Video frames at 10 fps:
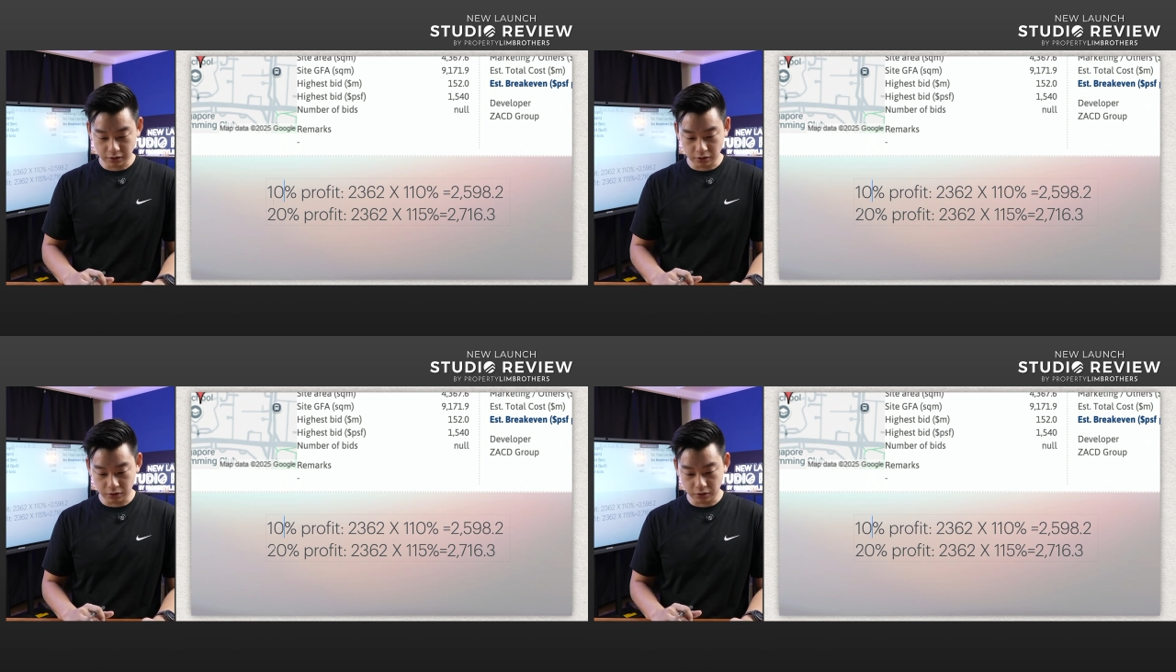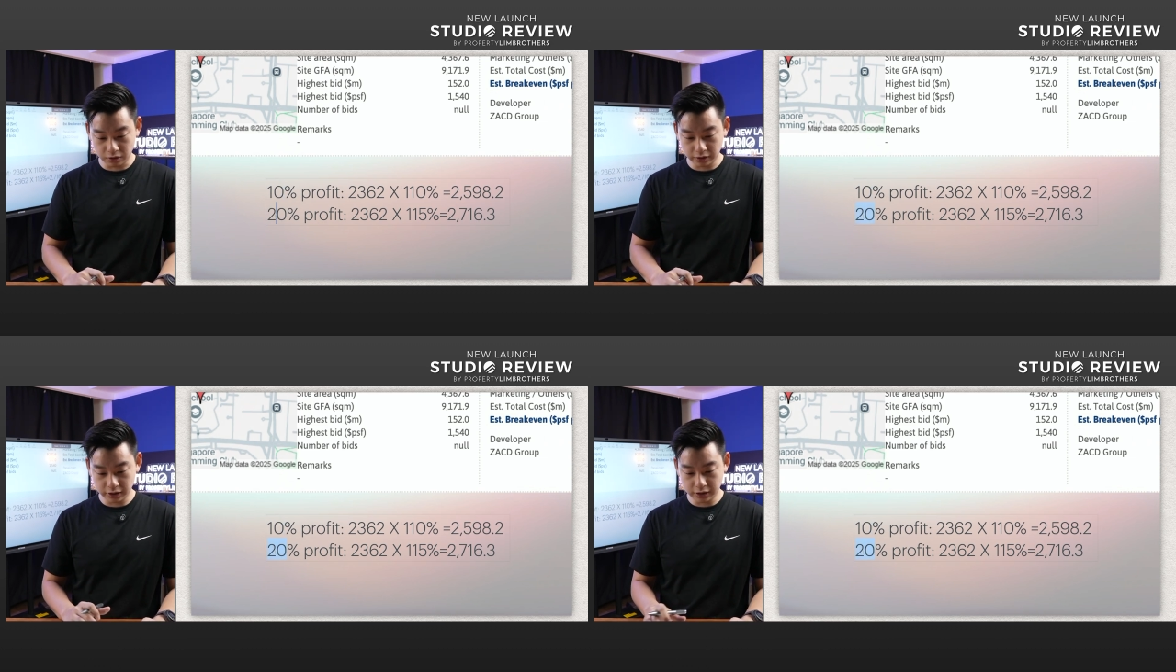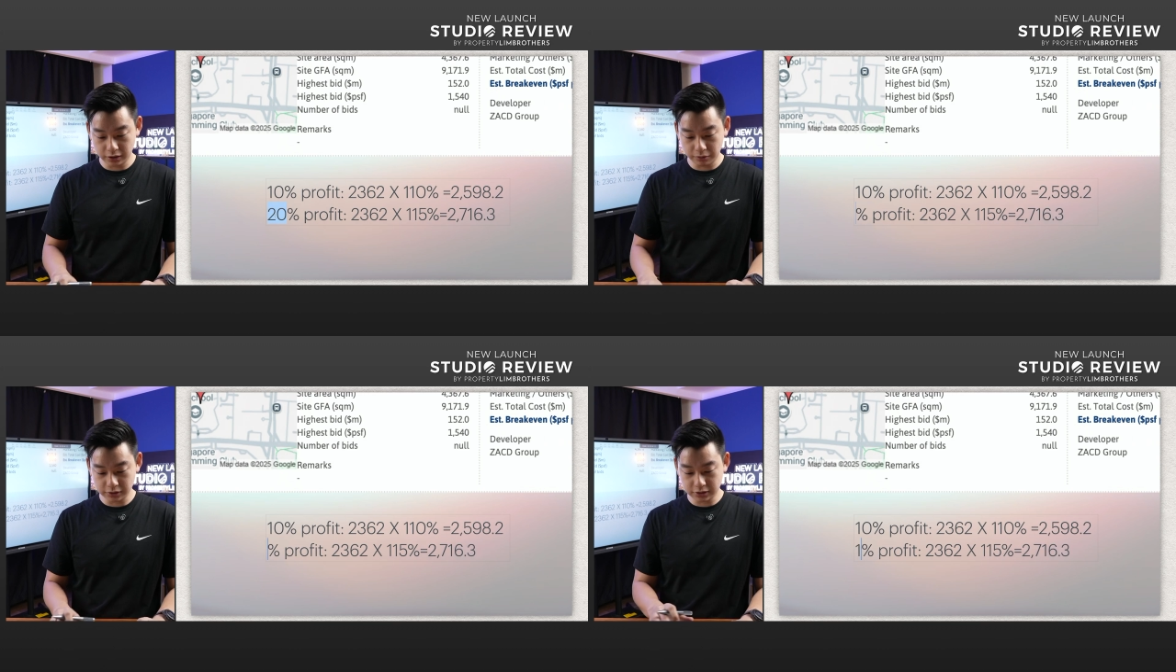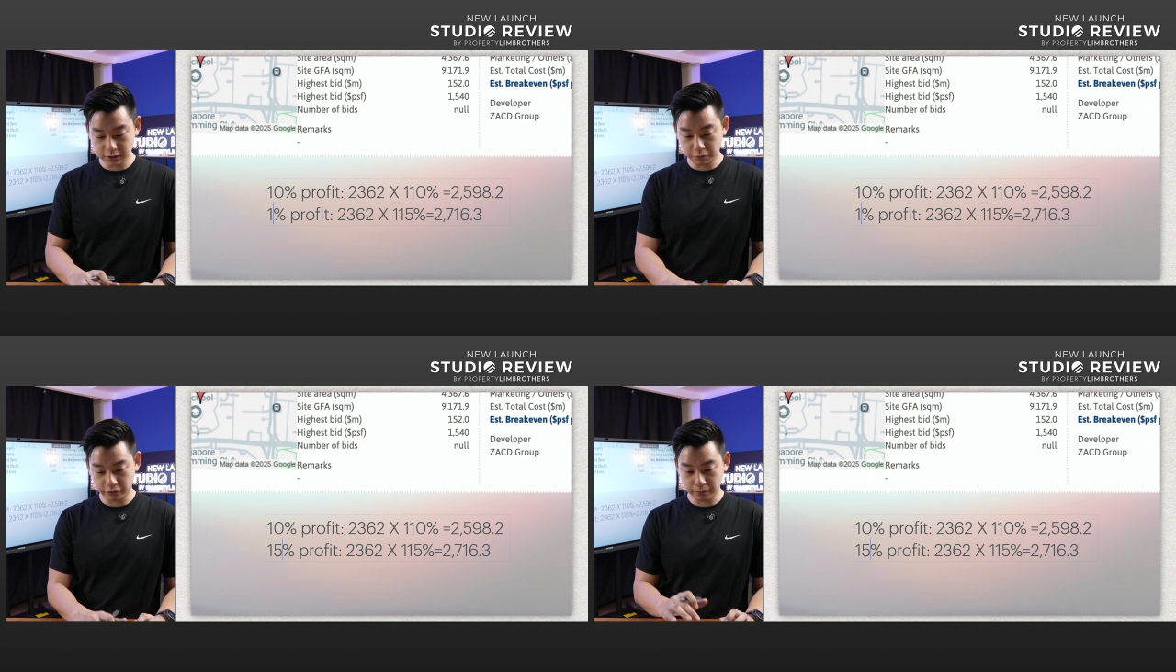or either they want to see a
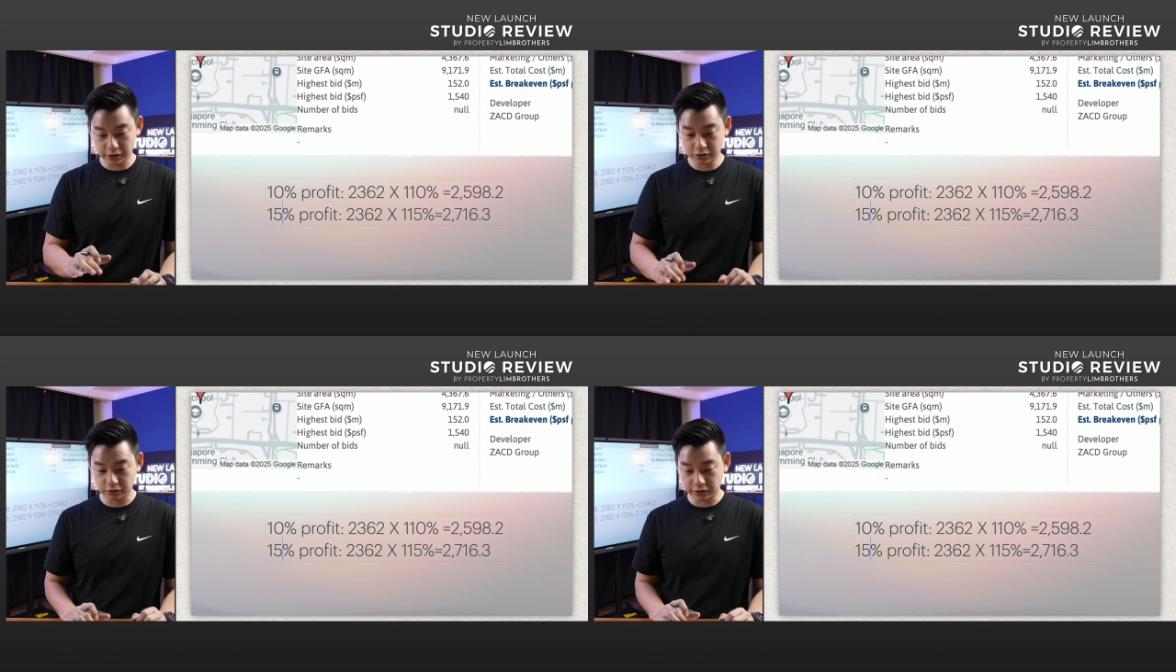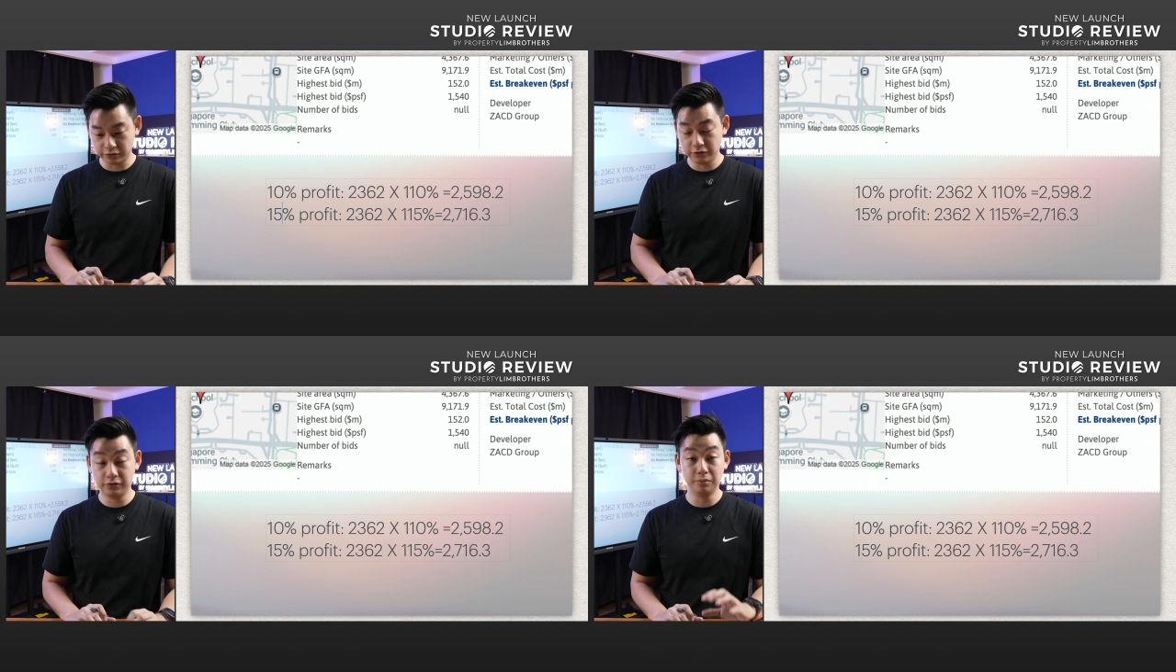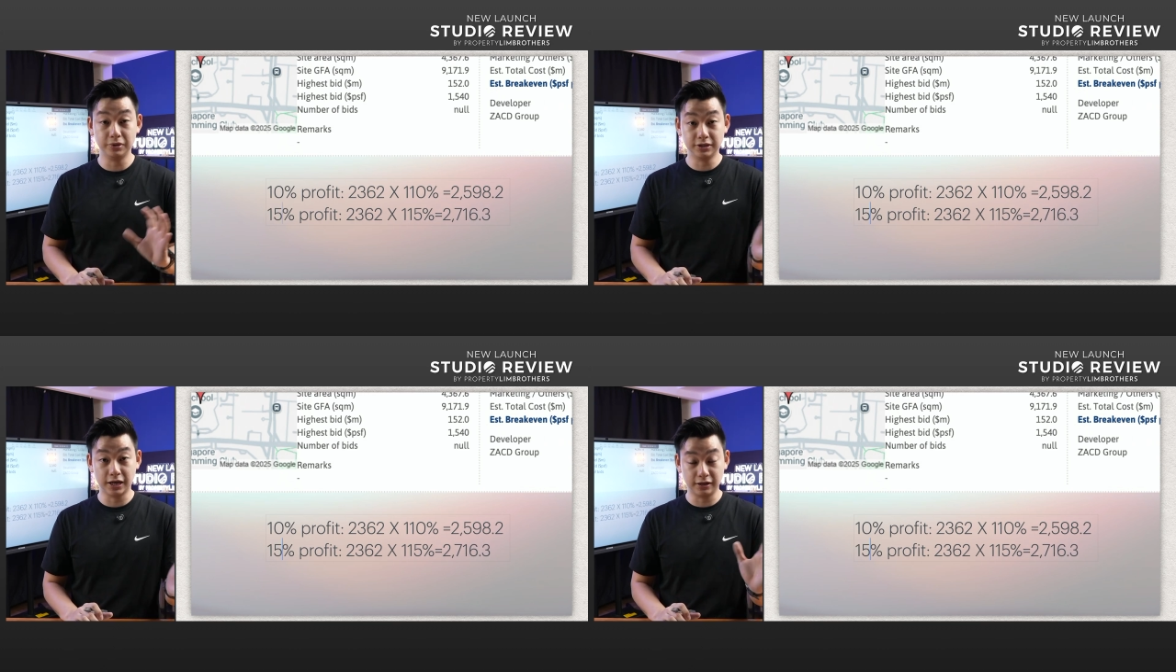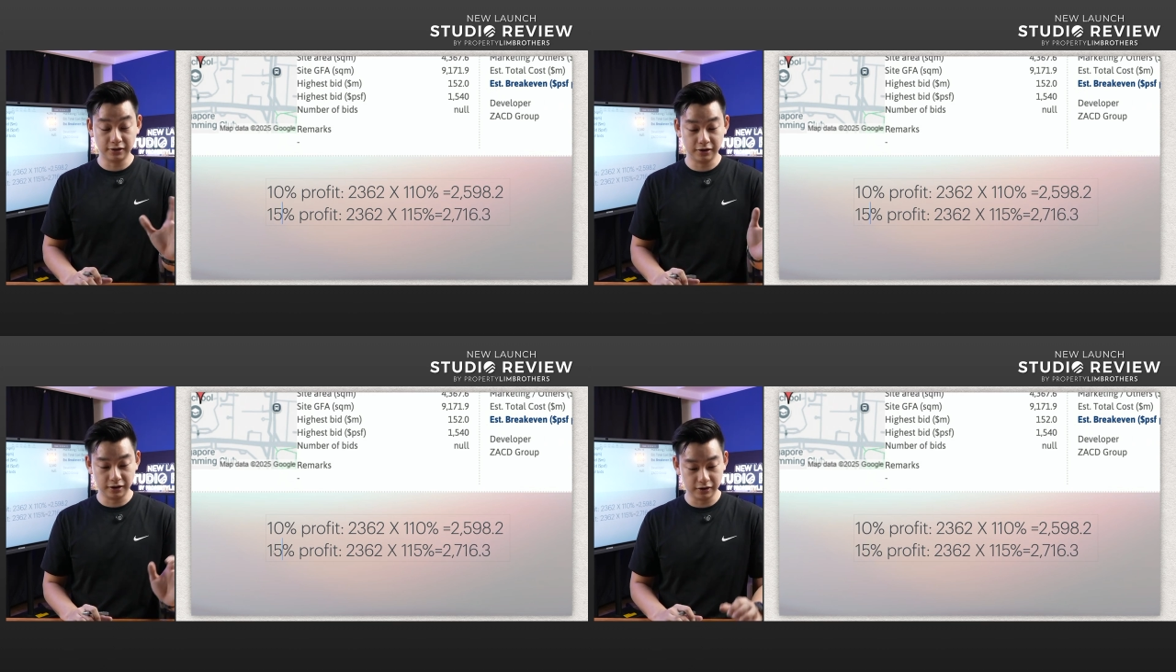profit margin of like 15%
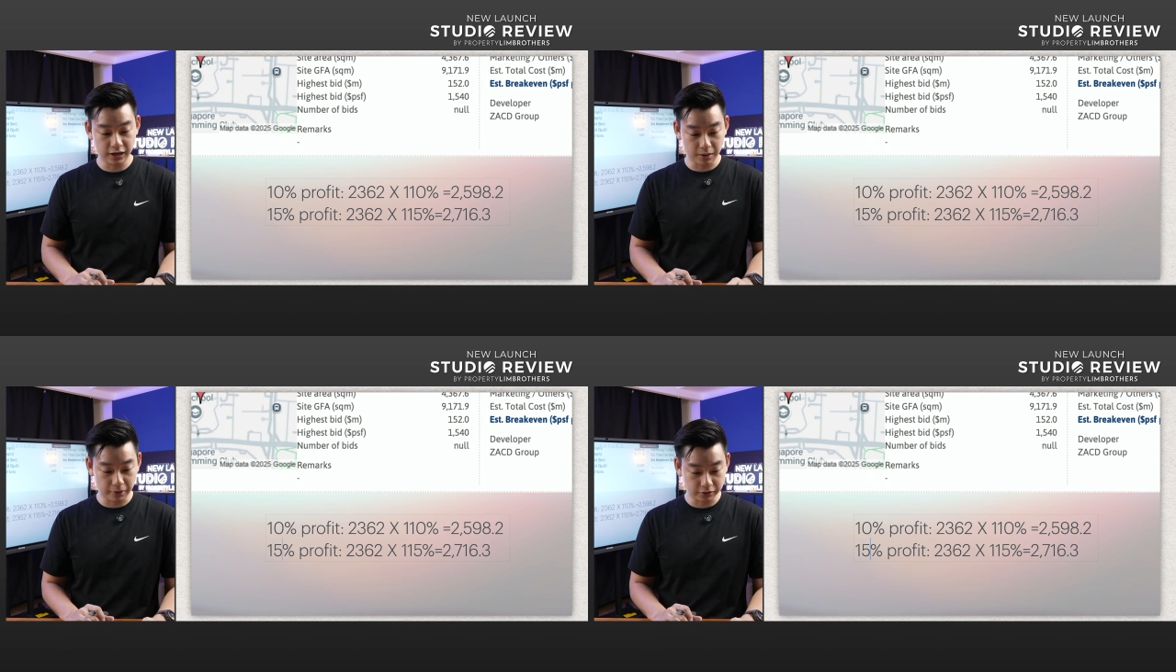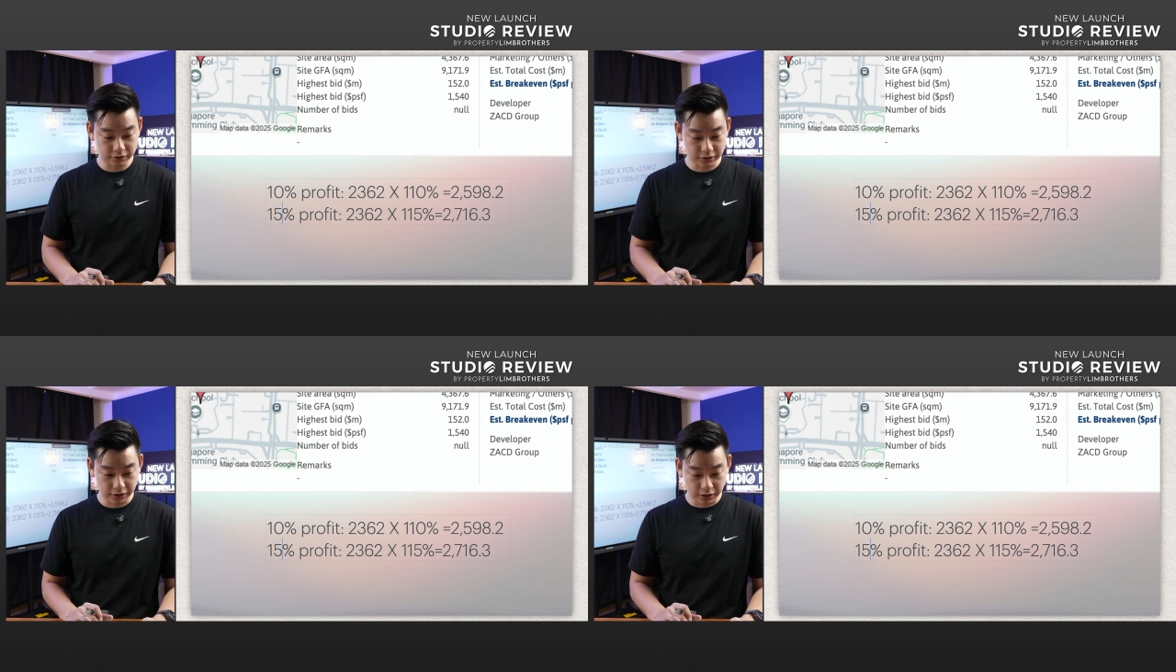thereabouts.